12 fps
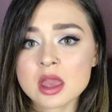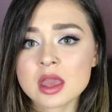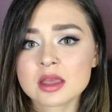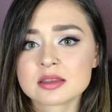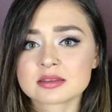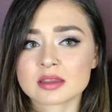
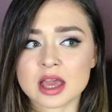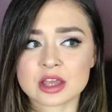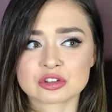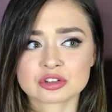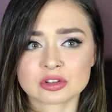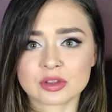/
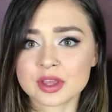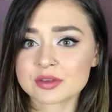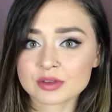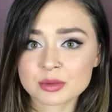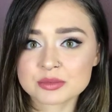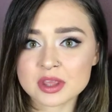
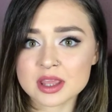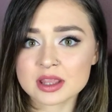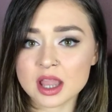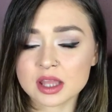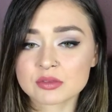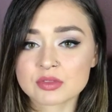life update
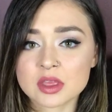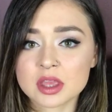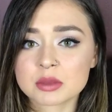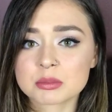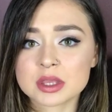kind of thing,